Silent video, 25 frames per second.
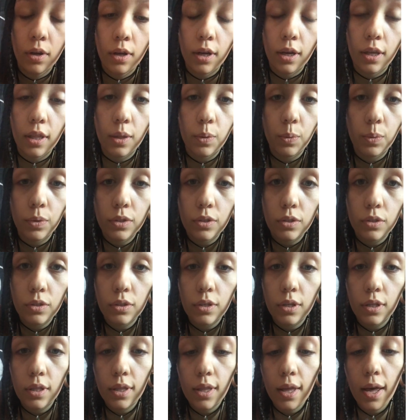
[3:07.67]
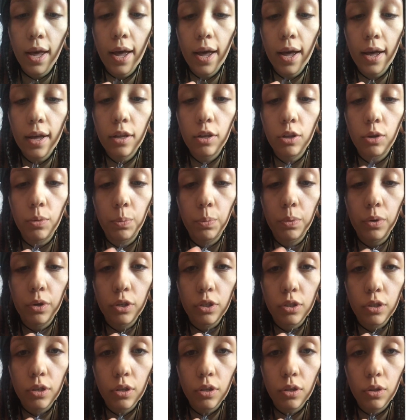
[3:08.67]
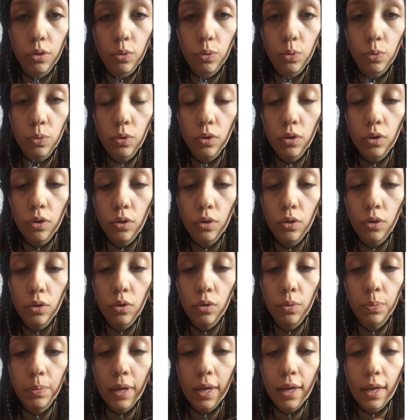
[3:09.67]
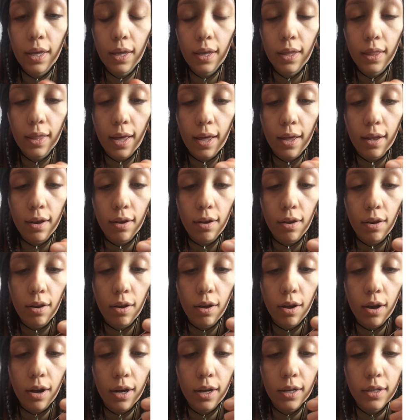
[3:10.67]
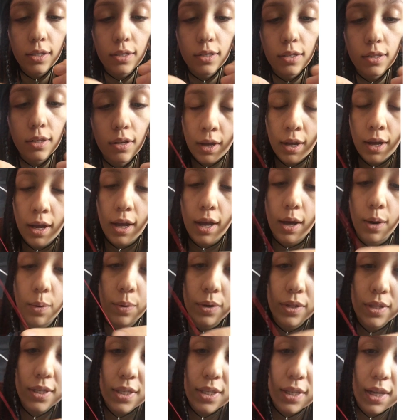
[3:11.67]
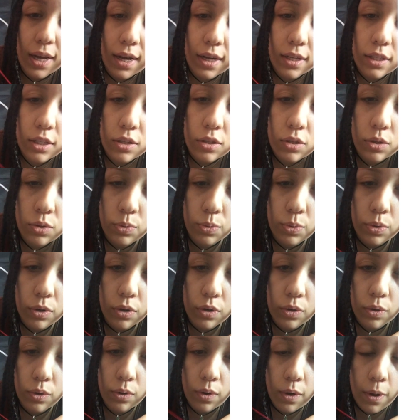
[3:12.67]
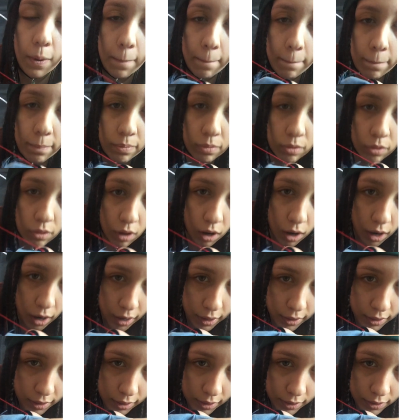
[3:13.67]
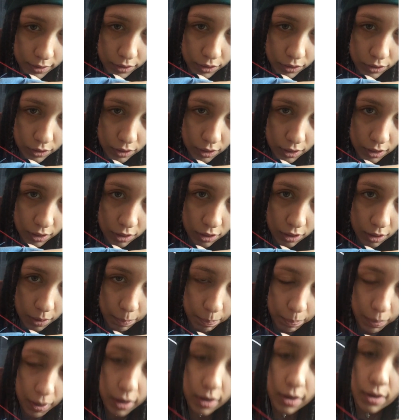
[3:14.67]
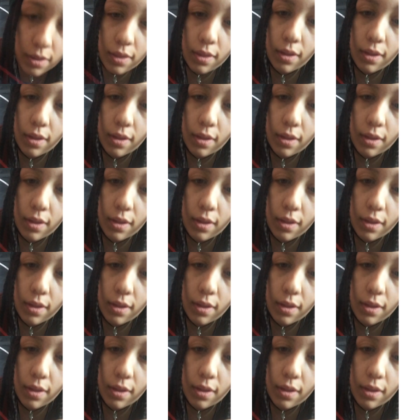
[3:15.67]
And then once you did that, you push it through, making that knot. And once that's through, not underneath the button